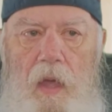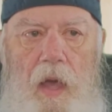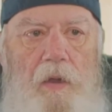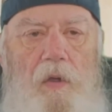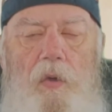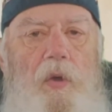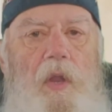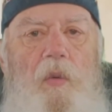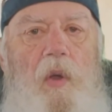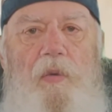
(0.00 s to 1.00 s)
I don't go
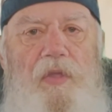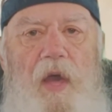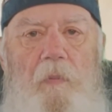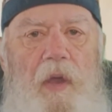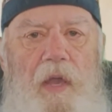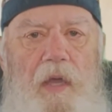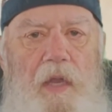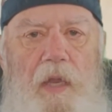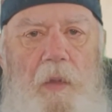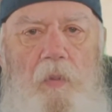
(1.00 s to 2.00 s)
anywhere without my gun
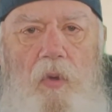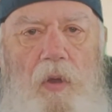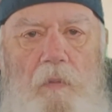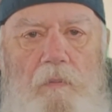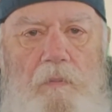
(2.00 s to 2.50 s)
anymore.